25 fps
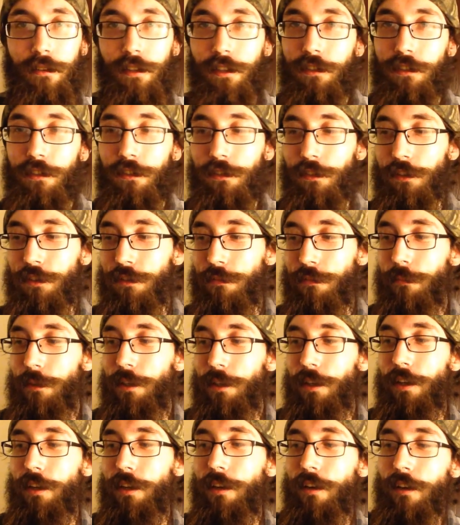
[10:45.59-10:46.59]
This is just
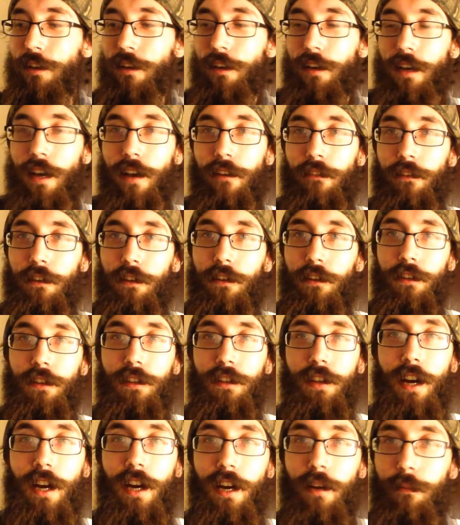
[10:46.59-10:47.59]
me having a
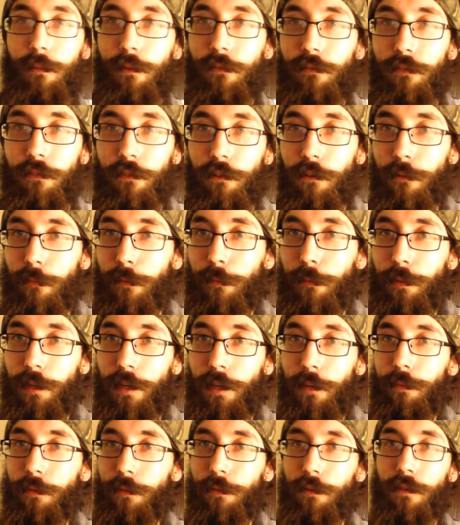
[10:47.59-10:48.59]
good time informing
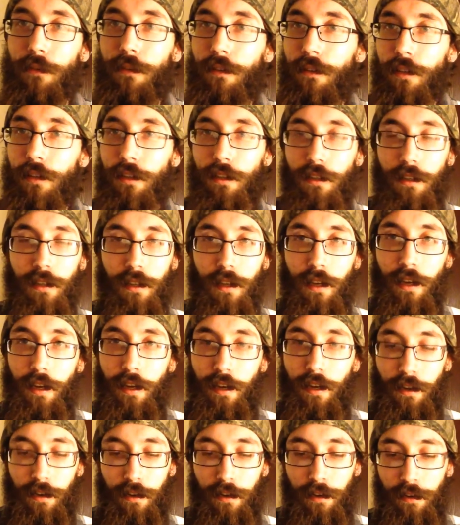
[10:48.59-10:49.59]
people,
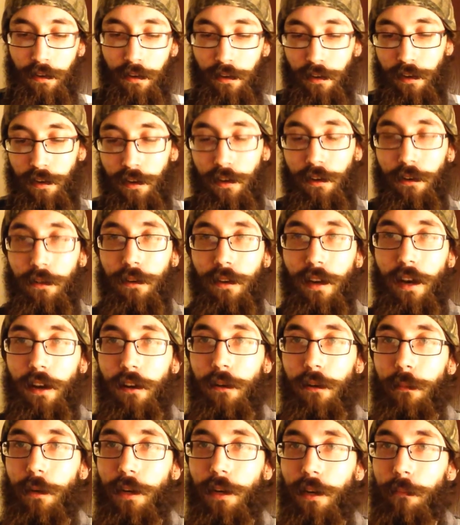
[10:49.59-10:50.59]
and you know, I
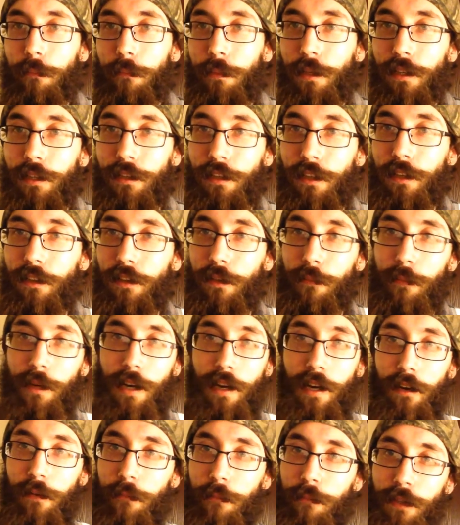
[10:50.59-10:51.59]
don't make a big deal
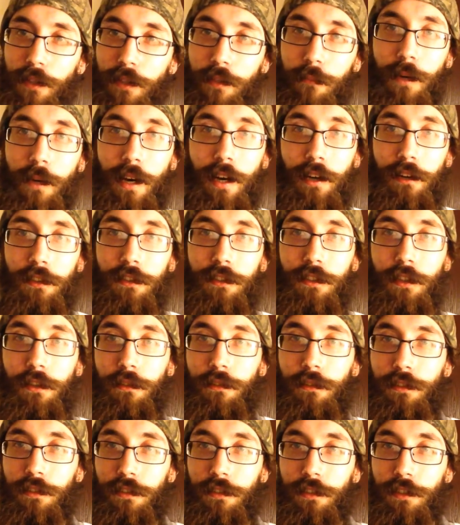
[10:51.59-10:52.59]
about it, but the
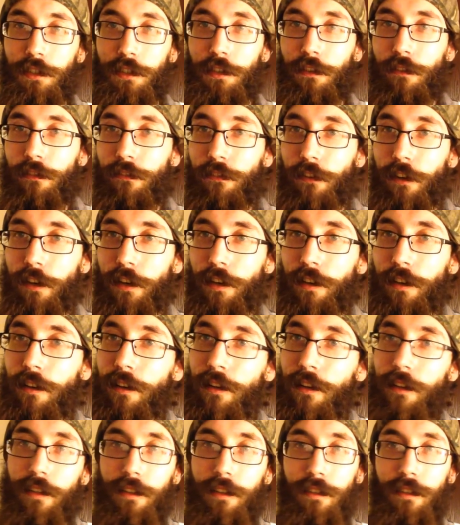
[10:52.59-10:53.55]
milestones are still fun.